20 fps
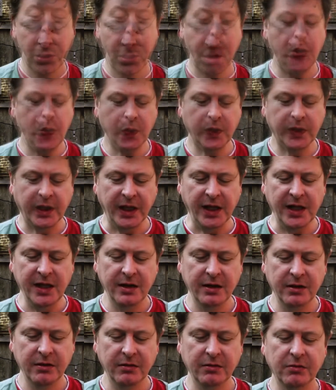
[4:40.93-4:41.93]

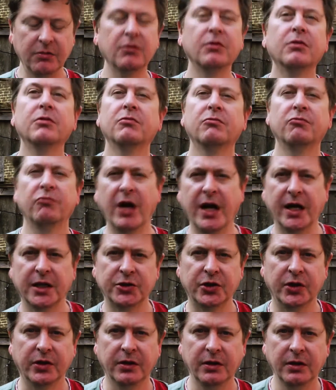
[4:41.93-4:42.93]
Porky,
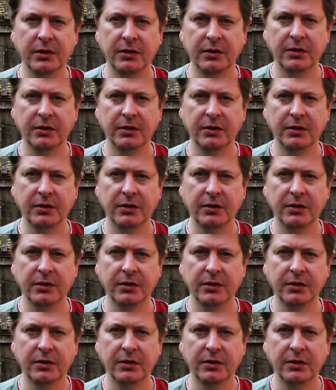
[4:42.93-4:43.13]
Rasher,